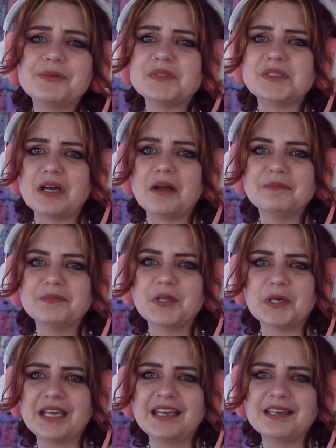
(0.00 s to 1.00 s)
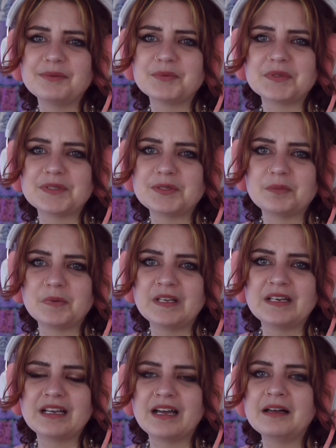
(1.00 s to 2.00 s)
dumb looking. It was
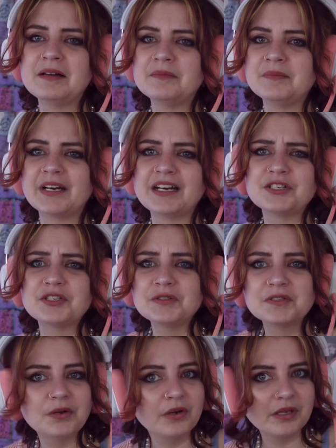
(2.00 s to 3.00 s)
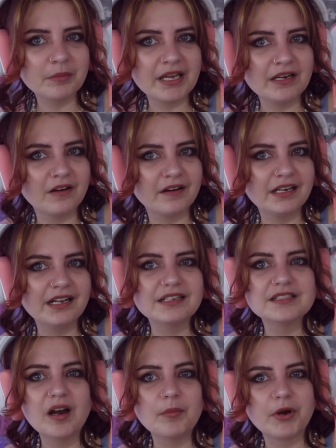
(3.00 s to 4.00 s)
stupid. And I just used acrylic paint on it, and
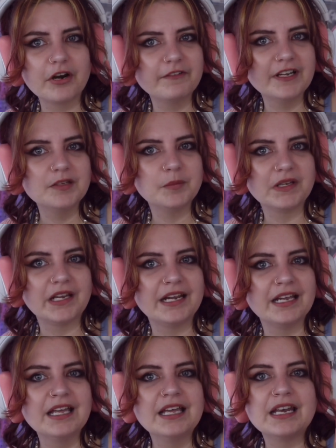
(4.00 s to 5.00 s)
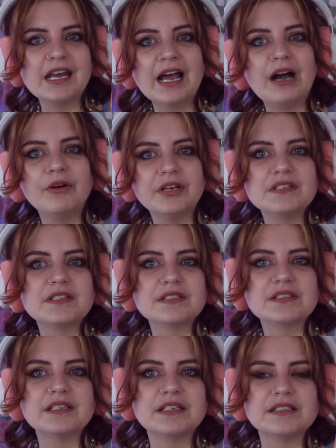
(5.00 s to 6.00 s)
it's not perfect, but like now
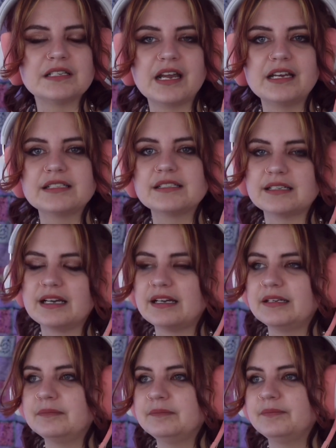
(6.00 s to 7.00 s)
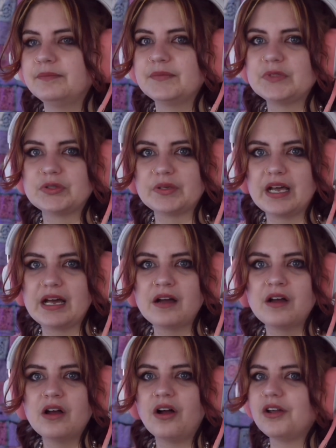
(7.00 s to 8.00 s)
it's nice. So yeah.
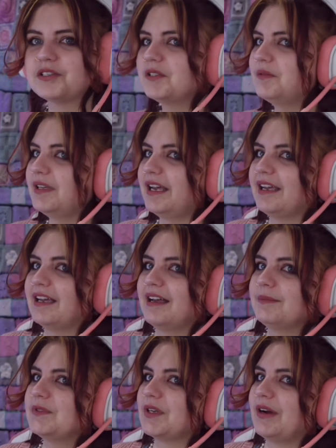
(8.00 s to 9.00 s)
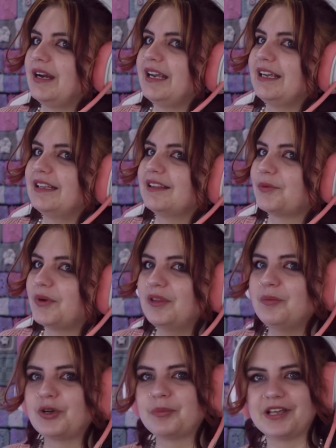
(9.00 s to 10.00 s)
Also, like, I'm sorry, the way the
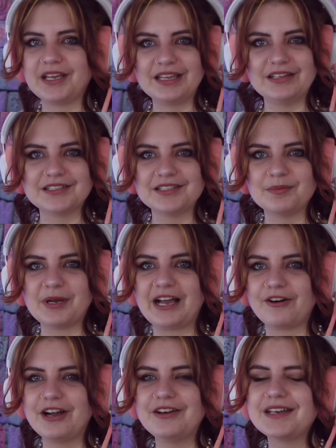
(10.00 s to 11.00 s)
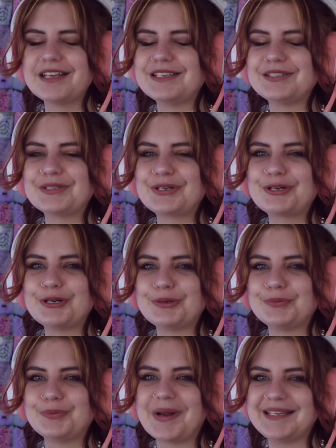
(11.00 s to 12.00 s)
book blanket looks in the background is
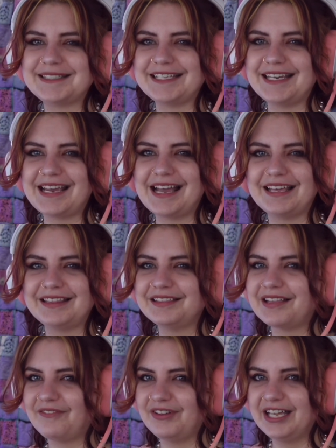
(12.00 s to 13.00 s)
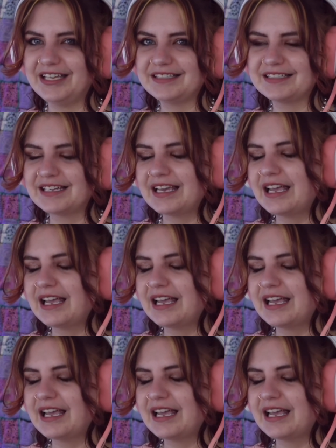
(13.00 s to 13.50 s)
crazy. I love it.